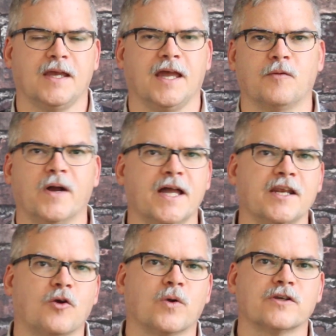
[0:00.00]
And what
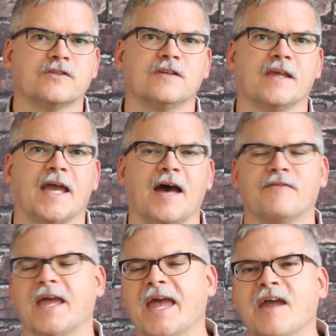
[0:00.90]
kind of quirks do they
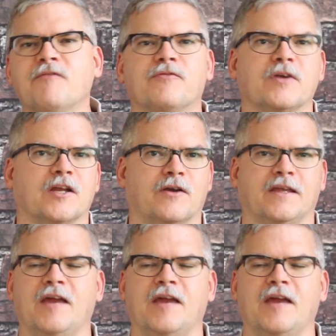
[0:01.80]
have? Every,